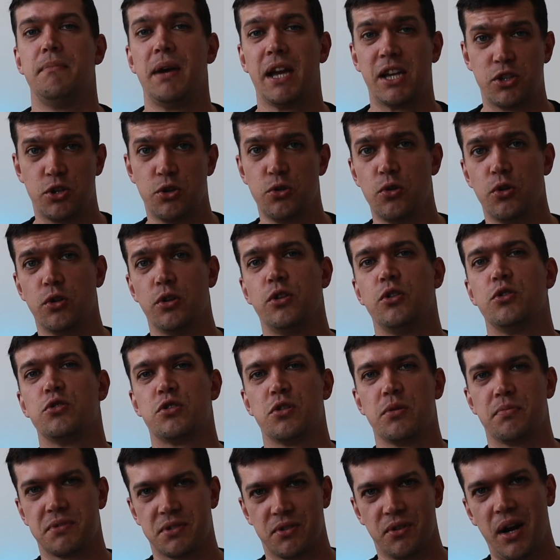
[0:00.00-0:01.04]
Make sure you
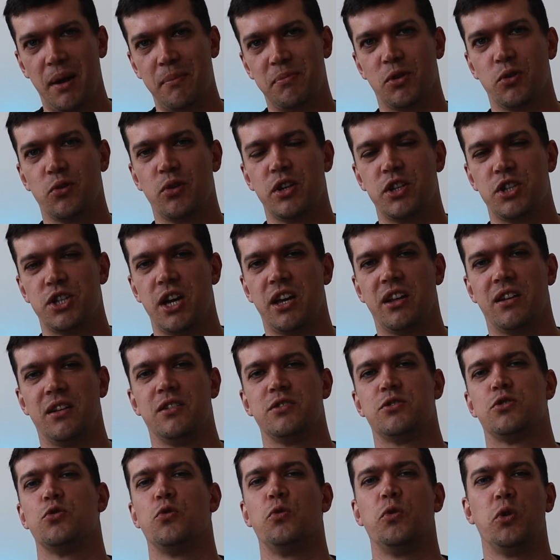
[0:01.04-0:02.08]
subscribe to the
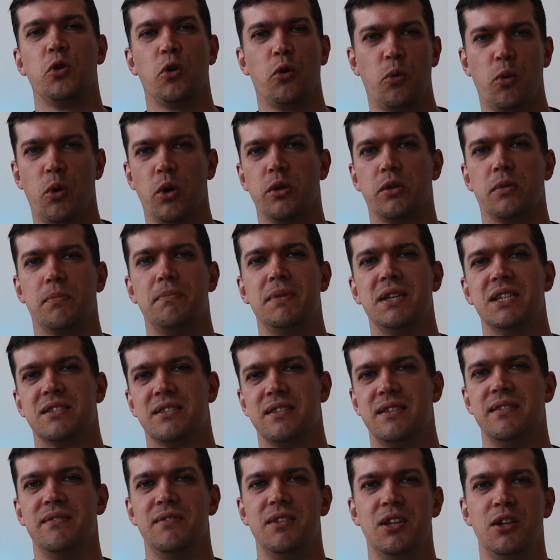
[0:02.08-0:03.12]
channel so you won't miss
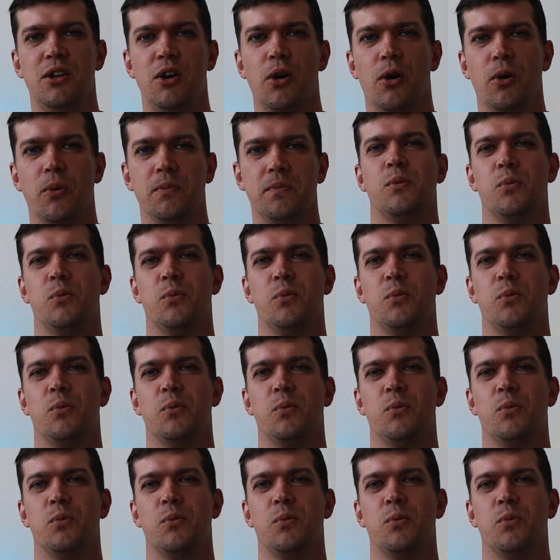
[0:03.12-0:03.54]
the video.